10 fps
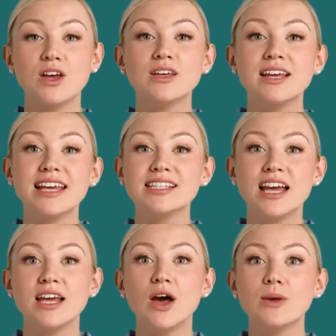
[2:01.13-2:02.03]
on the last
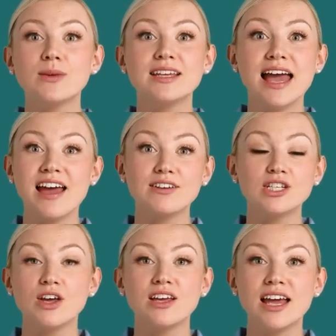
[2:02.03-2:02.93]
icon with the
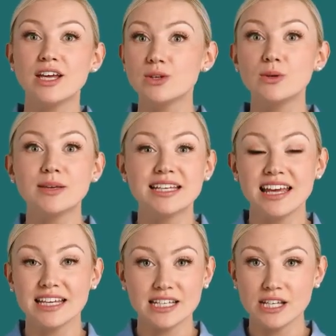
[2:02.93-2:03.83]
avatar and you will be
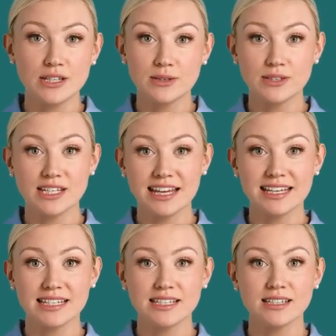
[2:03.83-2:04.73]
taken to the user
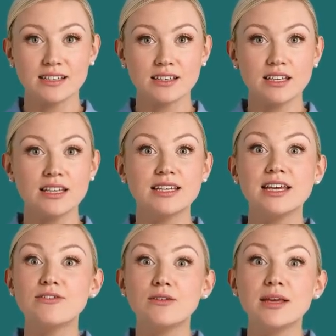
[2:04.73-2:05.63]
settings. The
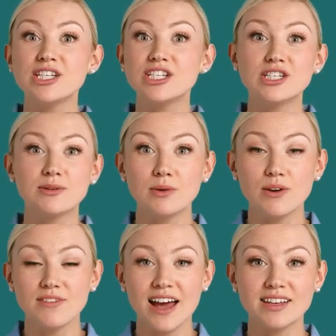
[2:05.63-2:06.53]
information in your
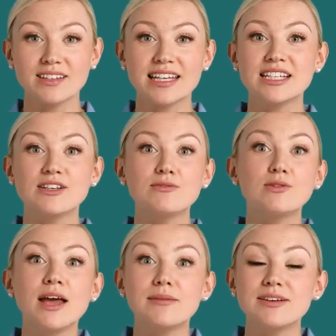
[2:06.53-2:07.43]
profile is of
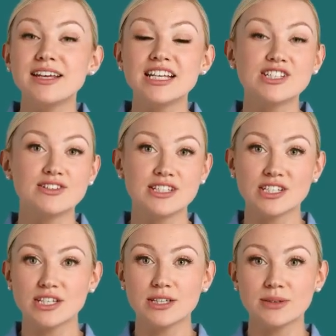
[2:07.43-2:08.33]
primary interest
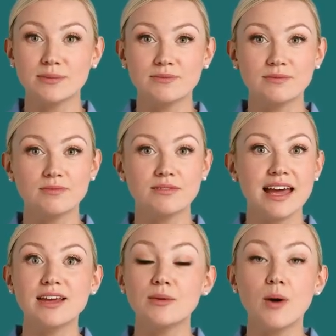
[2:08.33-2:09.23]
to you.
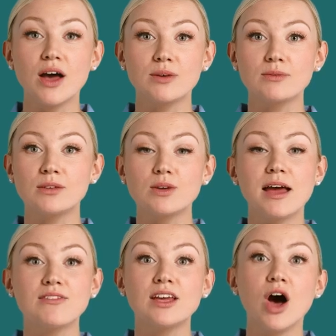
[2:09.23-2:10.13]
At the bottom, you
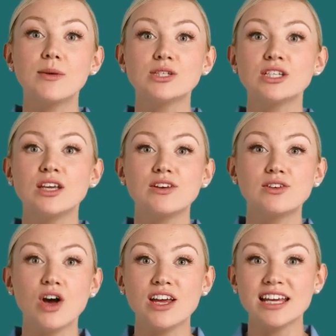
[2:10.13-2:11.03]
have the option of
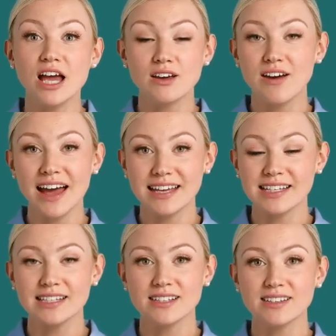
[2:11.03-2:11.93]
logging out of
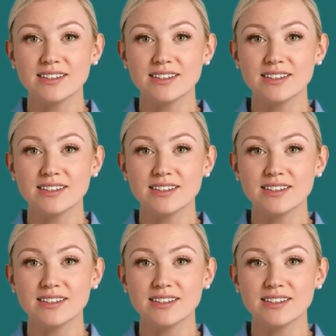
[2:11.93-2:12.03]
ICE.